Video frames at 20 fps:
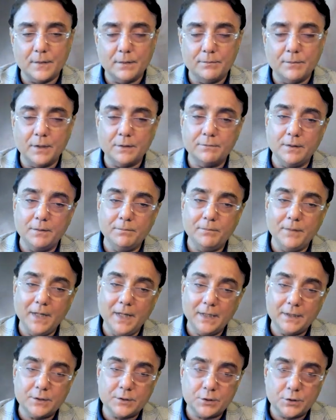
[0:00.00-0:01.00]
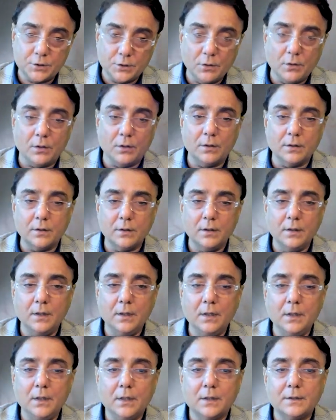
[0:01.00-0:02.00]
but we make sure
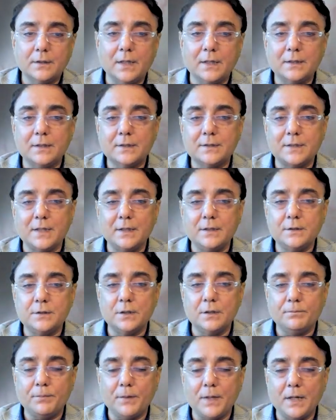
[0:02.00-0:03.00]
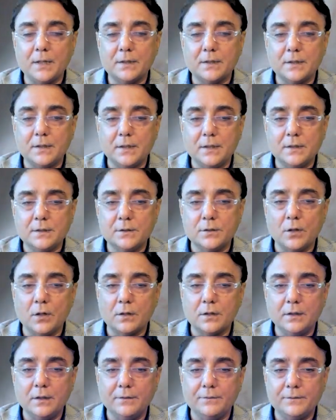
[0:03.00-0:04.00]
that the central part is not
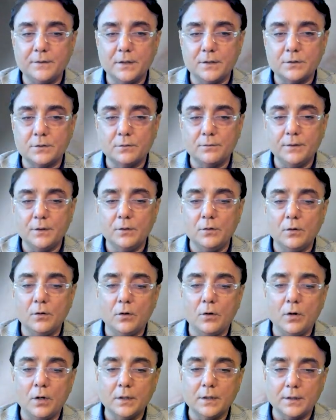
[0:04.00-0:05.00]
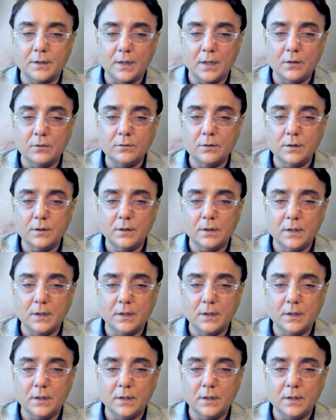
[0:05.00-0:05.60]
lifted. So we go all around.